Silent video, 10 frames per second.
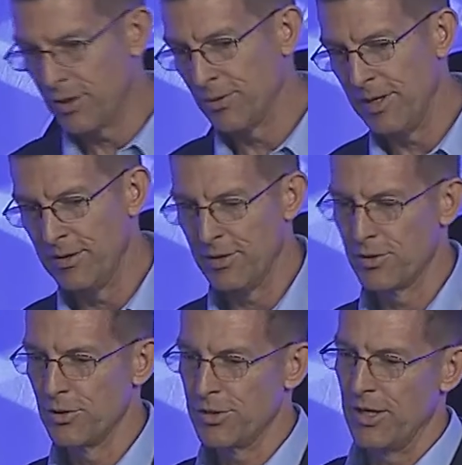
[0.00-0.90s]
trainer, a
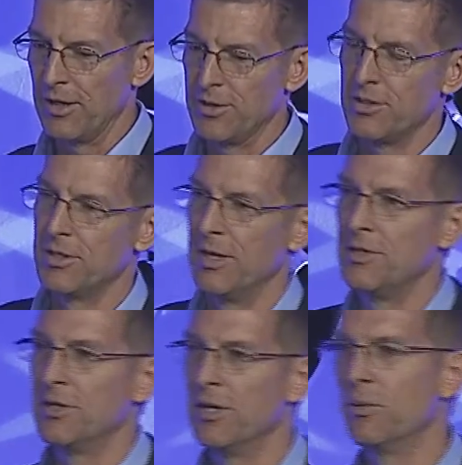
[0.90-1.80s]
sociologist, and an
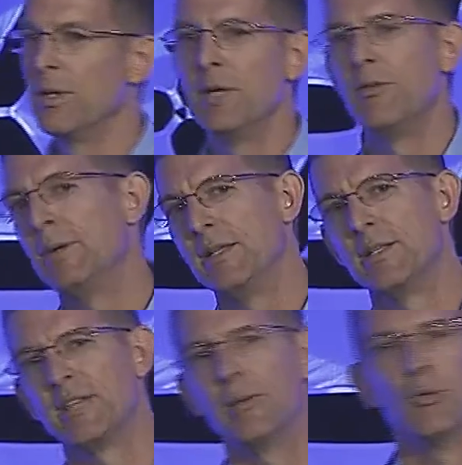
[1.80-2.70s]
engineer wouldn't even be in the same